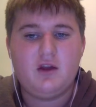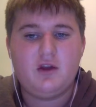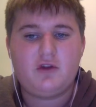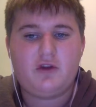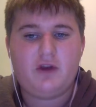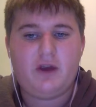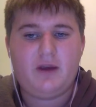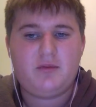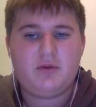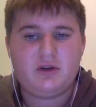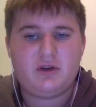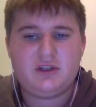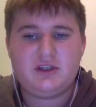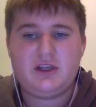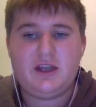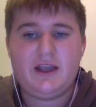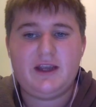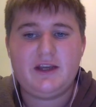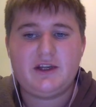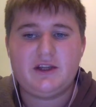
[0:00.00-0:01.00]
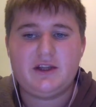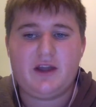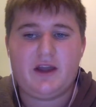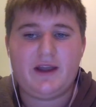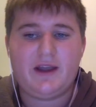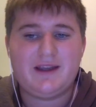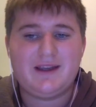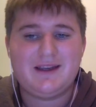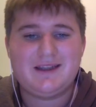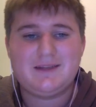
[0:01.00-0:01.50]
create a presentation
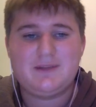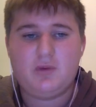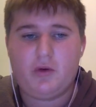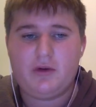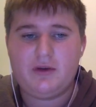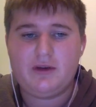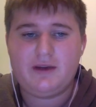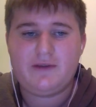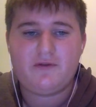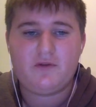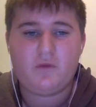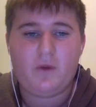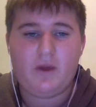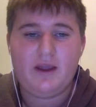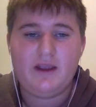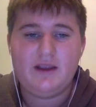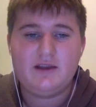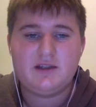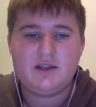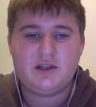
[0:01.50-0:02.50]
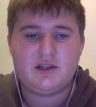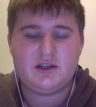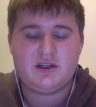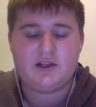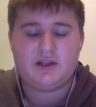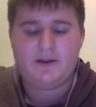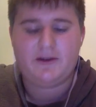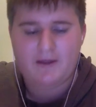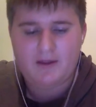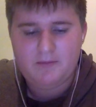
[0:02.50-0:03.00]
I can export in different ways, such as
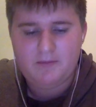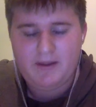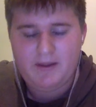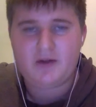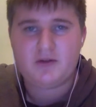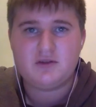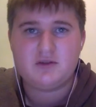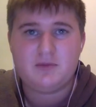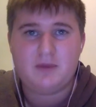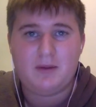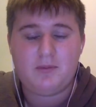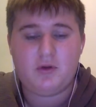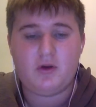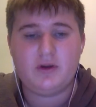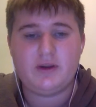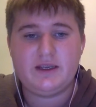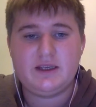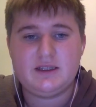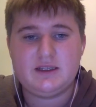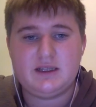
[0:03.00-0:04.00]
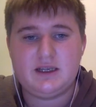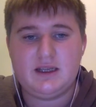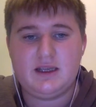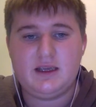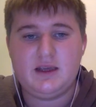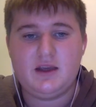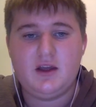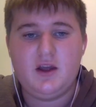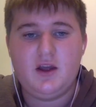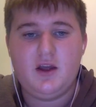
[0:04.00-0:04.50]
I can embed it onto my blog
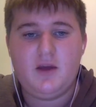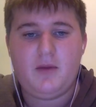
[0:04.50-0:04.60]
easily.